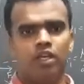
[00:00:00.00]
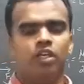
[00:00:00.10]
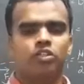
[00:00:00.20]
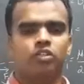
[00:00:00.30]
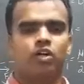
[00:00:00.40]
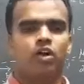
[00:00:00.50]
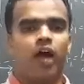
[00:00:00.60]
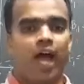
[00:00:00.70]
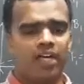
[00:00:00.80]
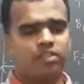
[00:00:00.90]
So
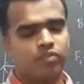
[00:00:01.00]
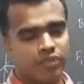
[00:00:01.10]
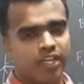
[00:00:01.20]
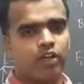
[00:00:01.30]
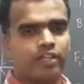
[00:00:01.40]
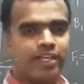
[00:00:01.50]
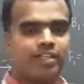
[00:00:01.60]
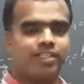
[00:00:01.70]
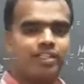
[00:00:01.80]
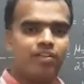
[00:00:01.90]
as we know
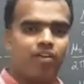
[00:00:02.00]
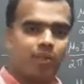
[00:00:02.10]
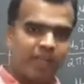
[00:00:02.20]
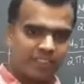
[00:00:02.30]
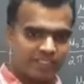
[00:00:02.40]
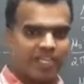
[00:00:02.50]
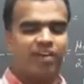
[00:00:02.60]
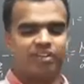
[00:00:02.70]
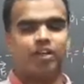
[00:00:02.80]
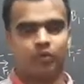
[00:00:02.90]
that Fleming's
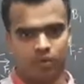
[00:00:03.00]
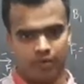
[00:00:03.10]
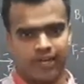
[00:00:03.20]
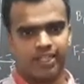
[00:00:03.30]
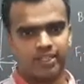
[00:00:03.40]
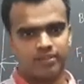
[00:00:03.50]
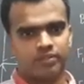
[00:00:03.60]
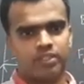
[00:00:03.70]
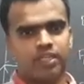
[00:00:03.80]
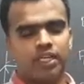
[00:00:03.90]
left hand rule, right?
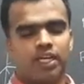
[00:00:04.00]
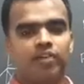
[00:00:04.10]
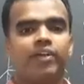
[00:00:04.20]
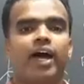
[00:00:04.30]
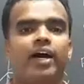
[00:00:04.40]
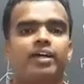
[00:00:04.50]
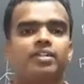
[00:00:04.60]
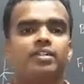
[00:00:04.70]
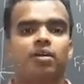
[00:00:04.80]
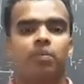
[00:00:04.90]
If you are
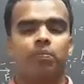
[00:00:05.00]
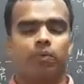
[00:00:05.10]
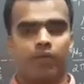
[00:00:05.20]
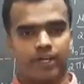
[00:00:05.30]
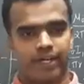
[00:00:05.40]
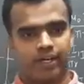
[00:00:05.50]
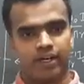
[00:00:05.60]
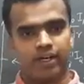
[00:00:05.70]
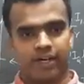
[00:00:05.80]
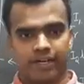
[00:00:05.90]
providing
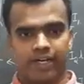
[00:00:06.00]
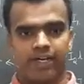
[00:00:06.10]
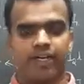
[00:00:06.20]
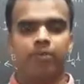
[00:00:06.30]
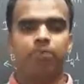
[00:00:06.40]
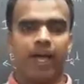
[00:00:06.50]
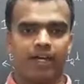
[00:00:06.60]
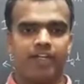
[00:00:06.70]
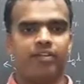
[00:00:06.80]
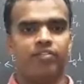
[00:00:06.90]
current and
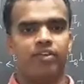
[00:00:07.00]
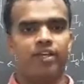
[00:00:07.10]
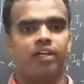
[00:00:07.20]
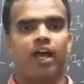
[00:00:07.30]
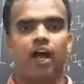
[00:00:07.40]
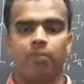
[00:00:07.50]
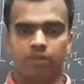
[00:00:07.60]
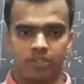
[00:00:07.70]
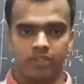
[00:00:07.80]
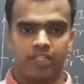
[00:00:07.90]
magnetic field,
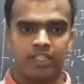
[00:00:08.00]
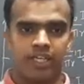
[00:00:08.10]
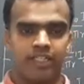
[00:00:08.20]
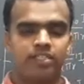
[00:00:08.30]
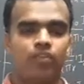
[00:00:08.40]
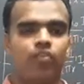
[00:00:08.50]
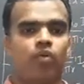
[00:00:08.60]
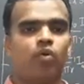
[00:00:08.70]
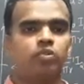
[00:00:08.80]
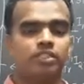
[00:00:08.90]
obviously there is a
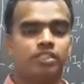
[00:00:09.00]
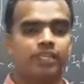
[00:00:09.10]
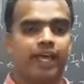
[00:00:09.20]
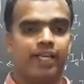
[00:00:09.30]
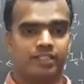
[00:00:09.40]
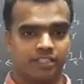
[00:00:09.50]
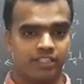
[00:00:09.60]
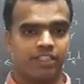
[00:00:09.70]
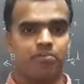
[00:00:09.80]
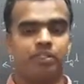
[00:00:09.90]
force is
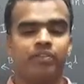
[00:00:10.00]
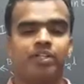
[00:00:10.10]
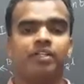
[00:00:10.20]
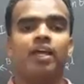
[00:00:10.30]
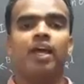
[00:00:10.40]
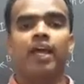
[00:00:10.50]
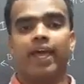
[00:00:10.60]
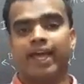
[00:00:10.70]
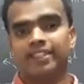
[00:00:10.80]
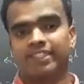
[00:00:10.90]
exerted between
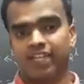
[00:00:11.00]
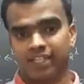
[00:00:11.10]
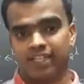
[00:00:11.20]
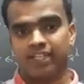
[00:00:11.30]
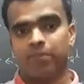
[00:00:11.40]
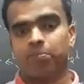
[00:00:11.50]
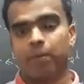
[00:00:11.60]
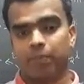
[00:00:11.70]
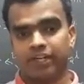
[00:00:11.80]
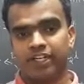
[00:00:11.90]
exactly
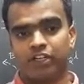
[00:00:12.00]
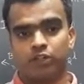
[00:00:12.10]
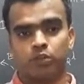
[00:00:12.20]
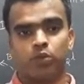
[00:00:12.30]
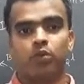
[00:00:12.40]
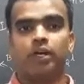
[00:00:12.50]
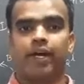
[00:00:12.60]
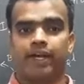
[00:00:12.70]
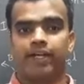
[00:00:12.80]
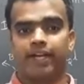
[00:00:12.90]
perpendicular to
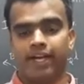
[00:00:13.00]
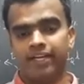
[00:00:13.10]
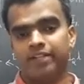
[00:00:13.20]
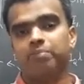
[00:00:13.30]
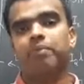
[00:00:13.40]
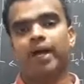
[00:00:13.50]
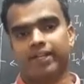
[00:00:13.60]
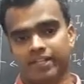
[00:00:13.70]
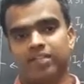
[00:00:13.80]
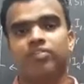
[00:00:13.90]
current and
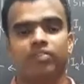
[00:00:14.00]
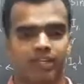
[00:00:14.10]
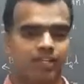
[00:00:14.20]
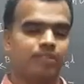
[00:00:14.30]
magnetic field.